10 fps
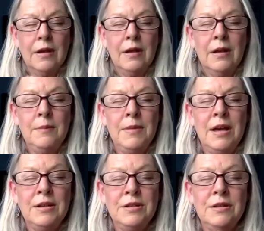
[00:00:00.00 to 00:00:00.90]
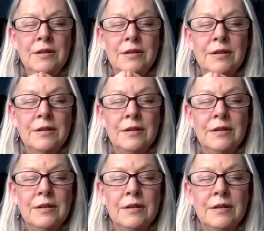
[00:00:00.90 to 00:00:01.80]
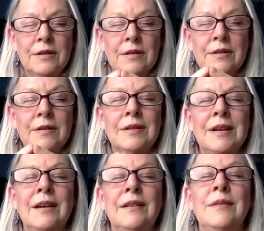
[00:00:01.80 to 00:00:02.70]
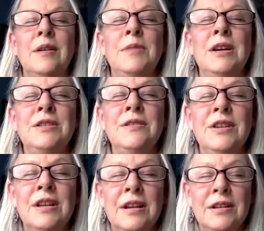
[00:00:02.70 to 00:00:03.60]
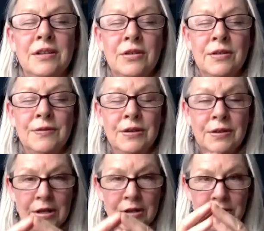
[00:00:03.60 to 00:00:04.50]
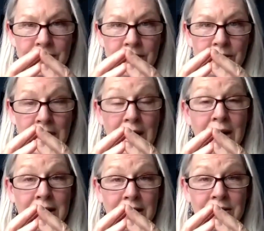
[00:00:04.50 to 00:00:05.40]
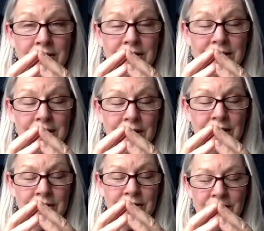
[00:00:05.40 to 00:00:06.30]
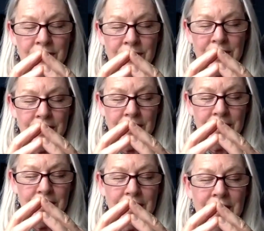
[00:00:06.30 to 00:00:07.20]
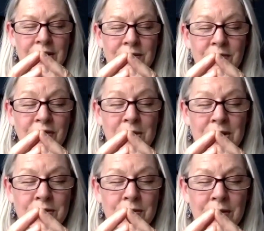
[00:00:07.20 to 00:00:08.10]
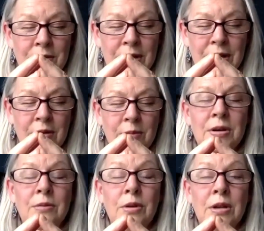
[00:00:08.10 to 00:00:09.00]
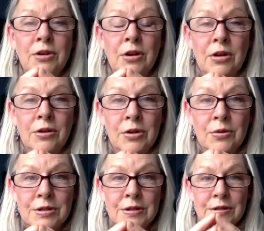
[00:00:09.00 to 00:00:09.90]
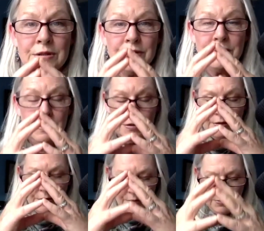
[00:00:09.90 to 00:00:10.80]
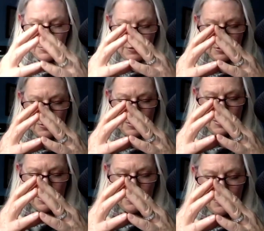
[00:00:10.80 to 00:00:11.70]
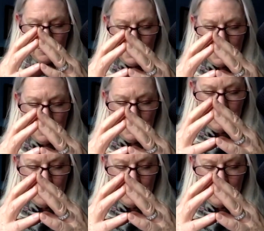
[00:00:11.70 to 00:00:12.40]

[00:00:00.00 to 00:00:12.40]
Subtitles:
And imagine they're connecting. You can feel the energy flowing. I can actually see the energy flowing. And for me, it's red right now, but whatever color yours is, just hold your energy together right here.